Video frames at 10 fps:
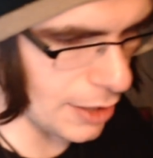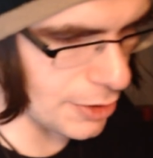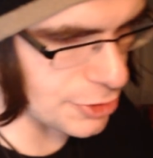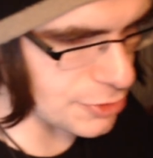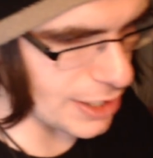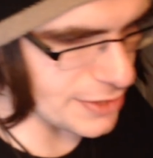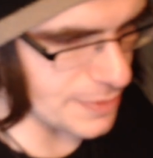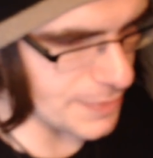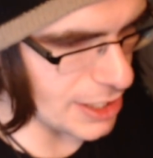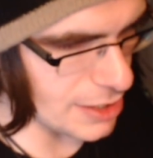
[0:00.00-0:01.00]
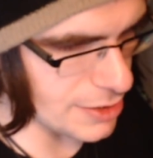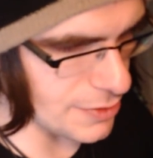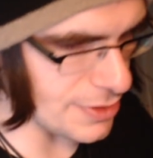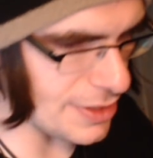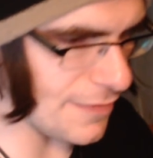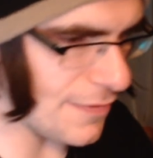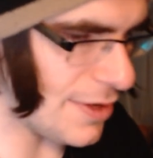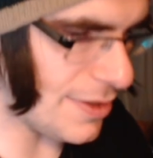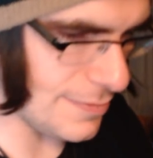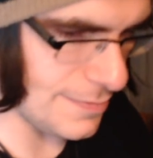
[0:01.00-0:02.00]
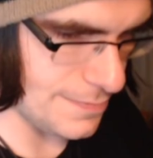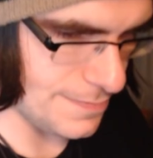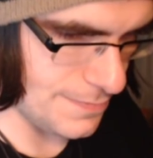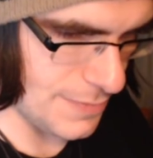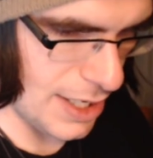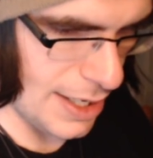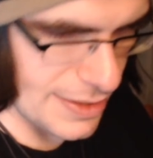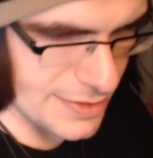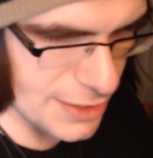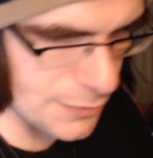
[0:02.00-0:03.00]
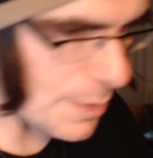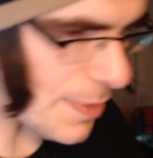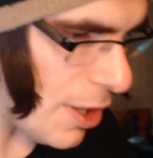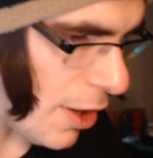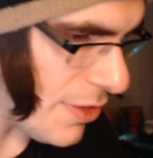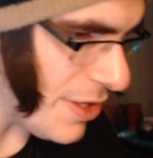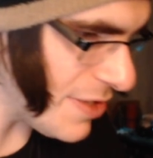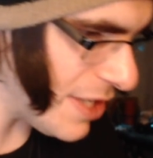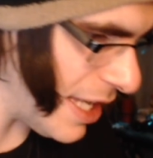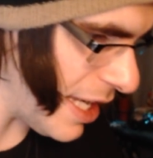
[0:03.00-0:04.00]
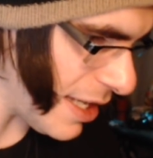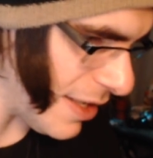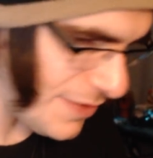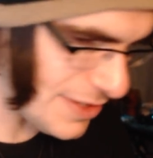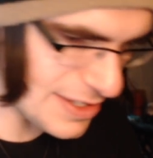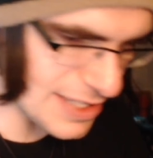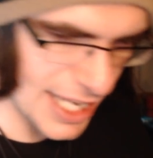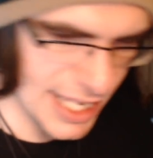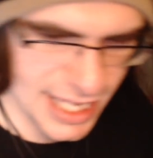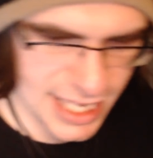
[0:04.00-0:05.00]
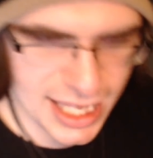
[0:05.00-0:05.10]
going to try something a little different. Since we've been on this kick of psychic